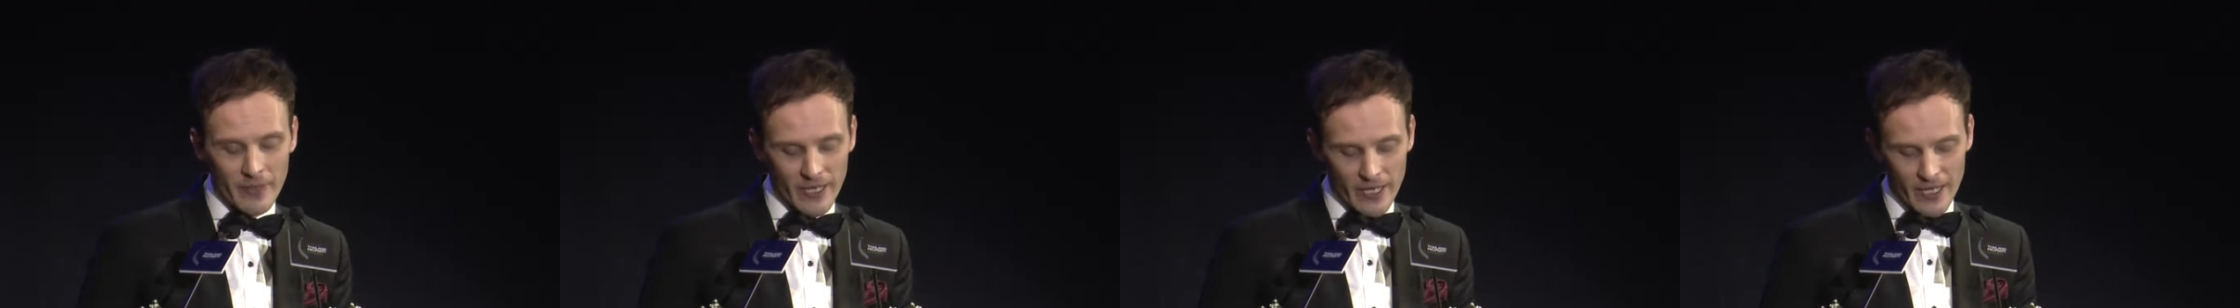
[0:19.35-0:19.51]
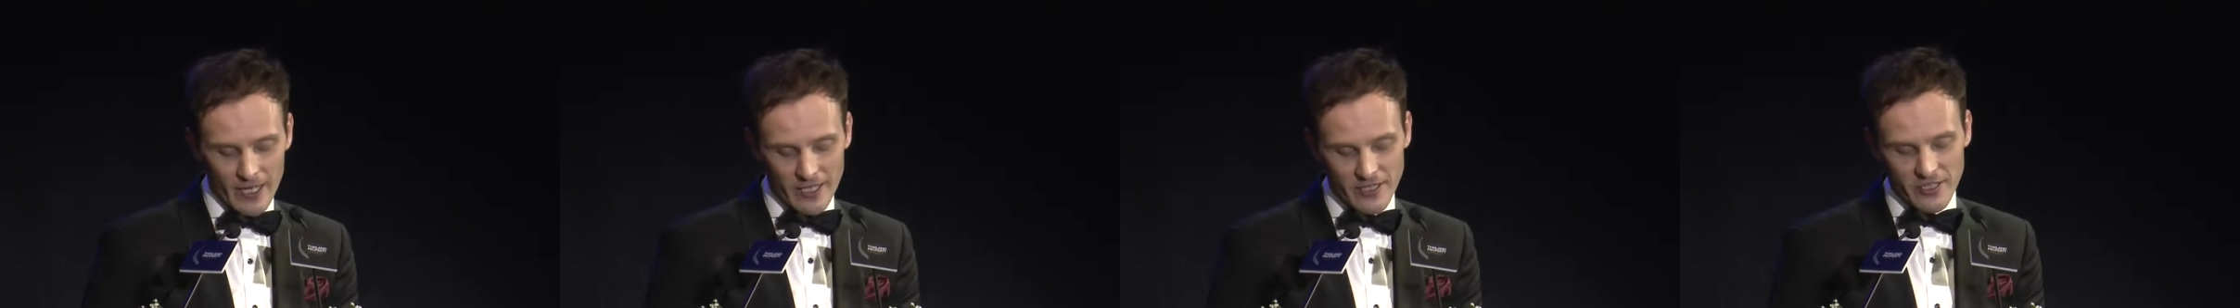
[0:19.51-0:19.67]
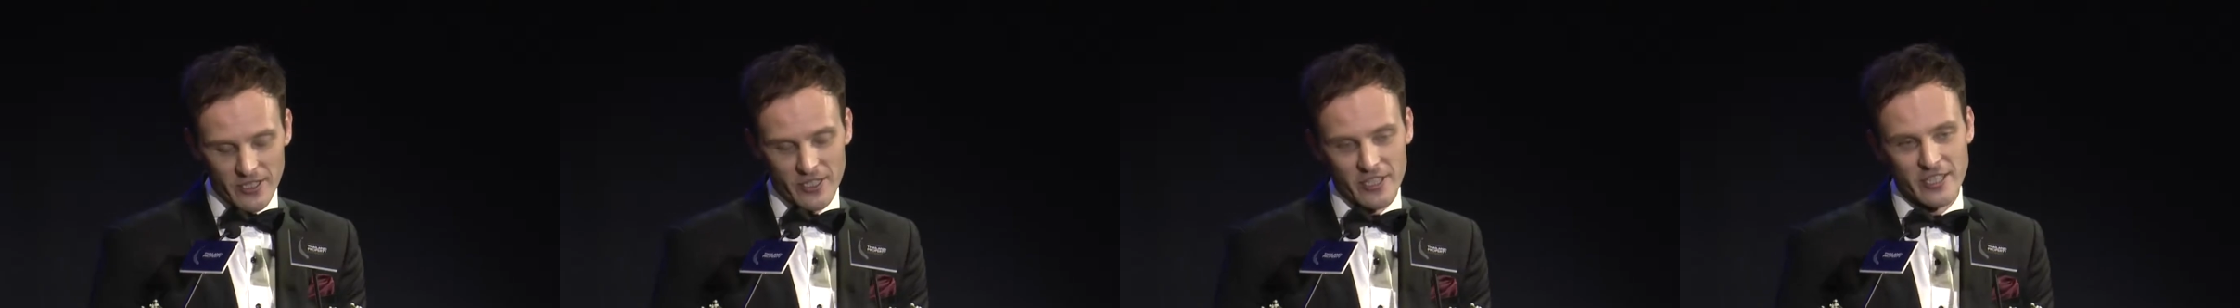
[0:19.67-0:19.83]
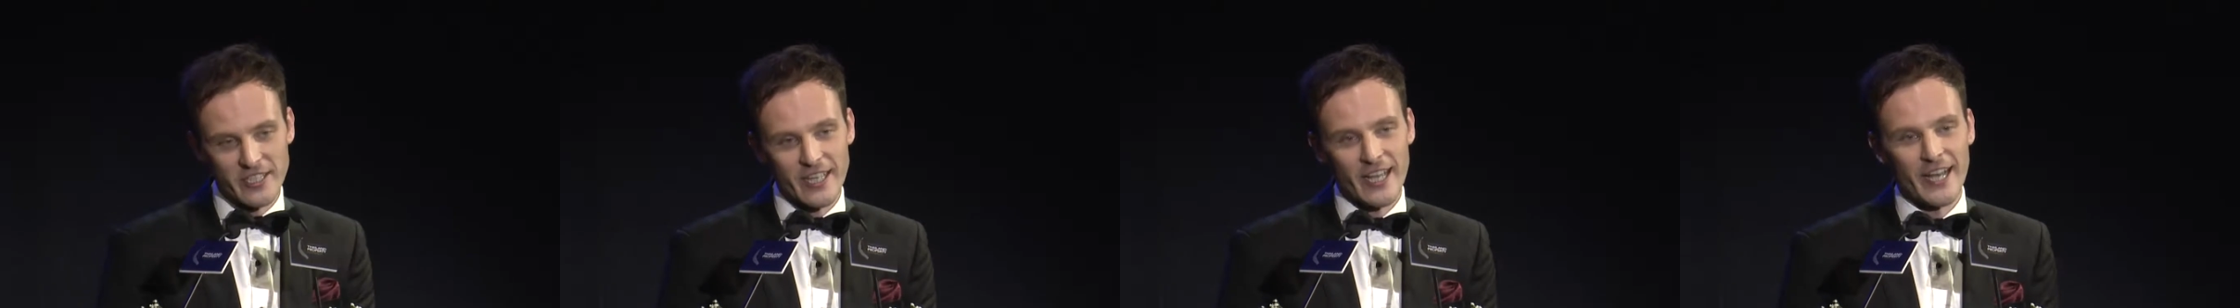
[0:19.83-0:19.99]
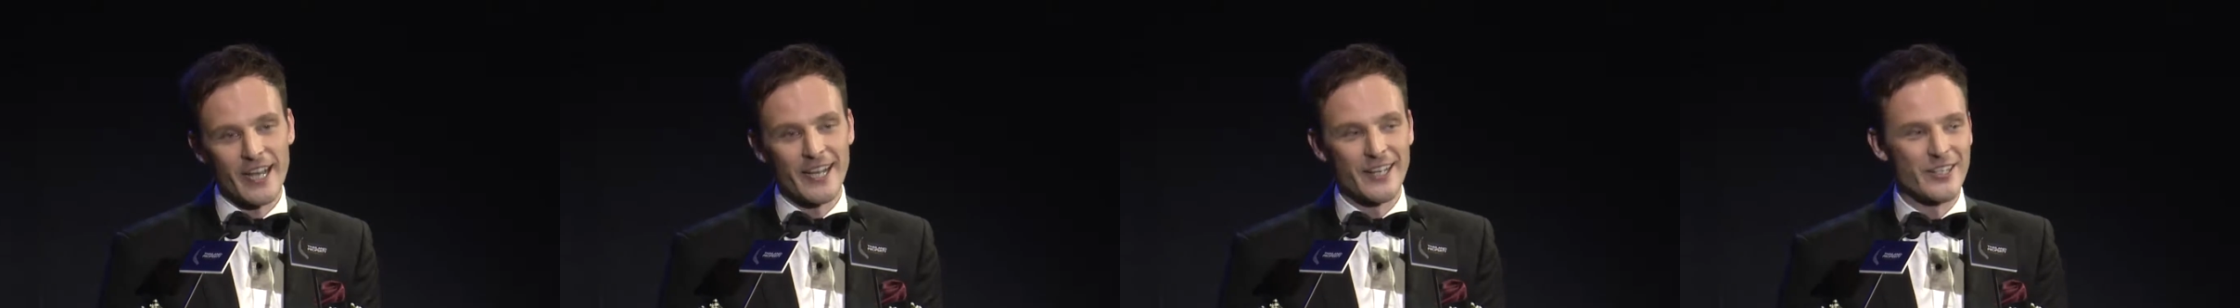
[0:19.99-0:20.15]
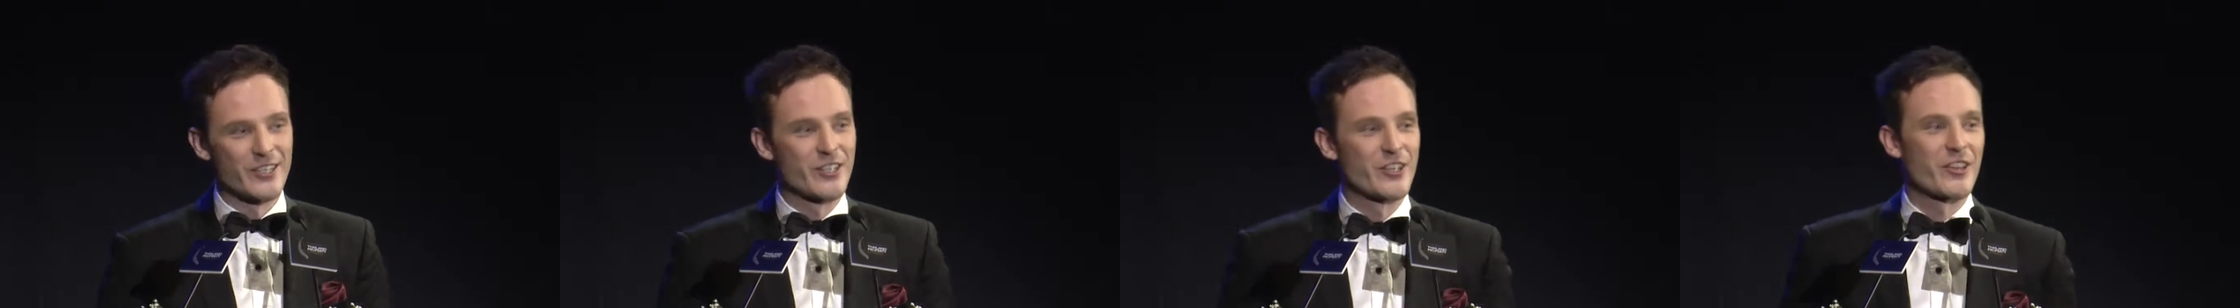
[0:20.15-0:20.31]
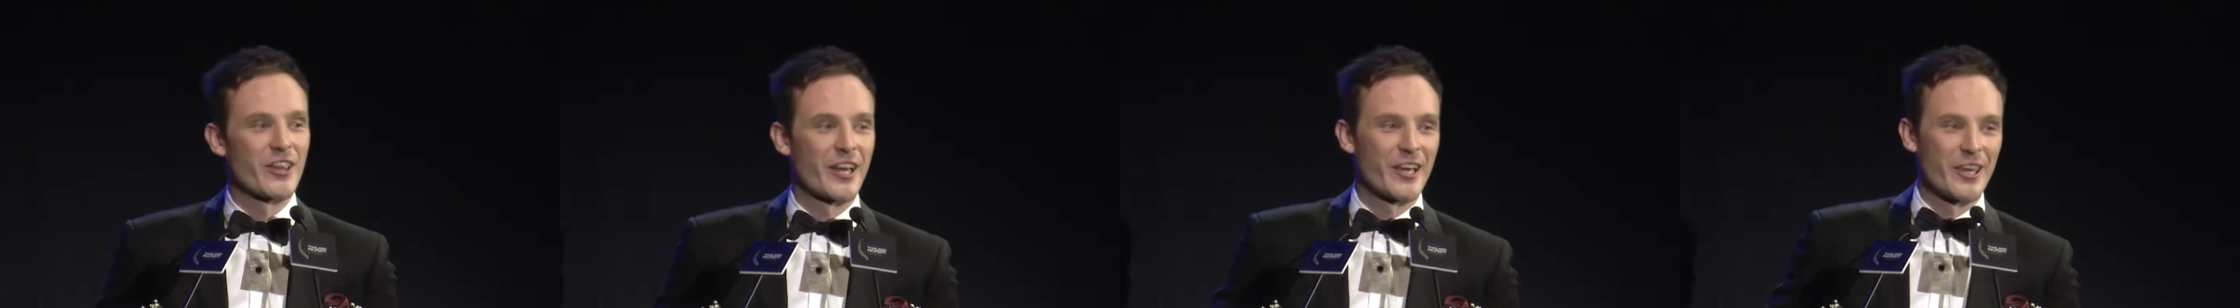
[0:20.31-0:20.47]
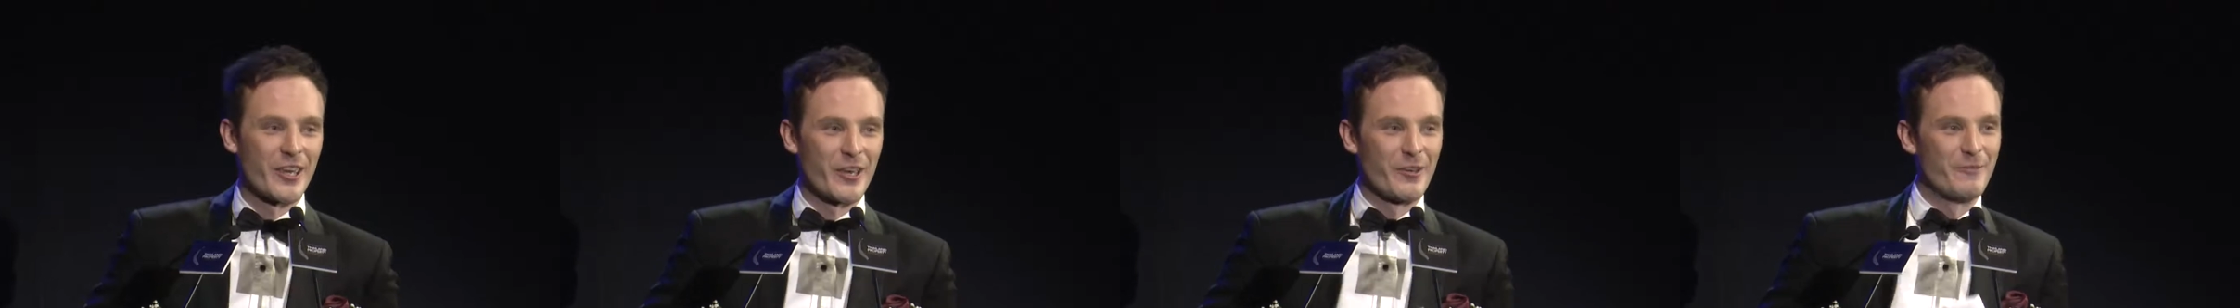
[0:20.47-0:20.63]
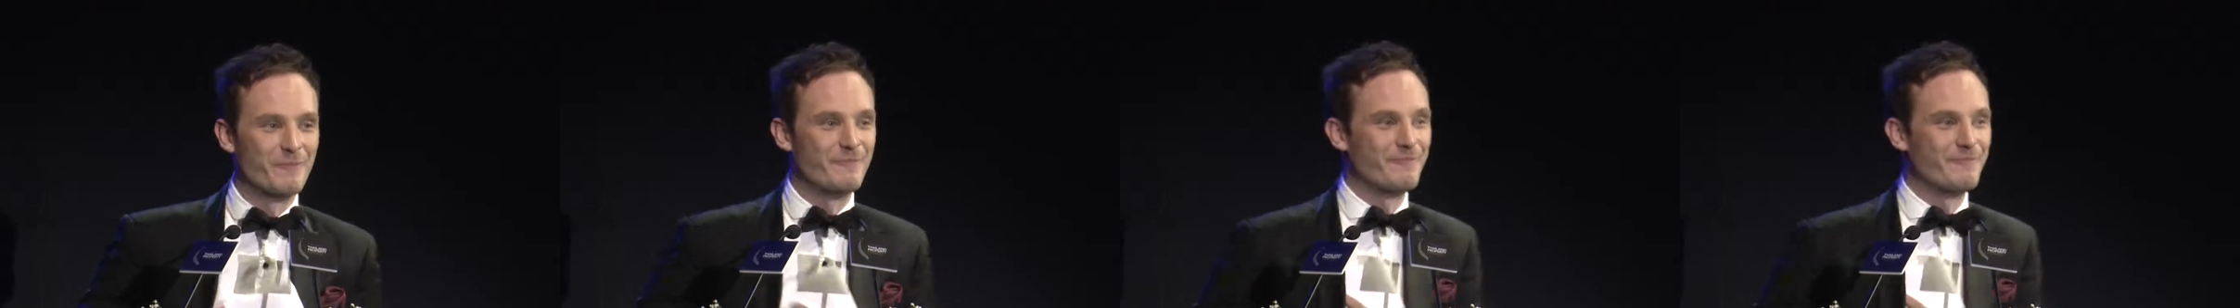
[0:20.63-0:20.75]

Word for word: her to the stage. Thank you.